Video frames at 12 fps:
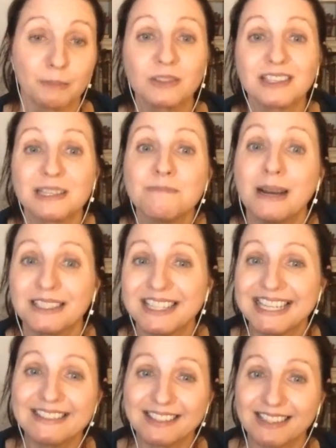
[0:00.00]
because it's much
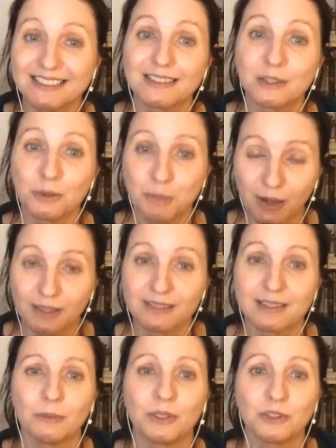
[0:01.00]
easier to do
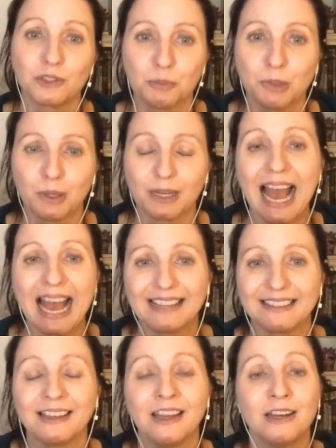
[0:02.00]
marketing once your book
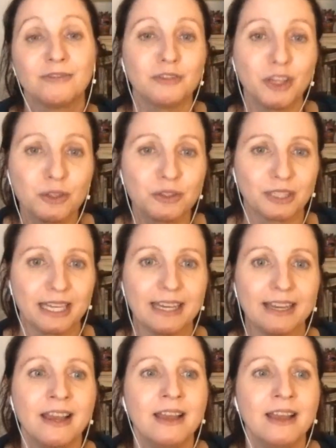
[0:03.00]
has reviews on it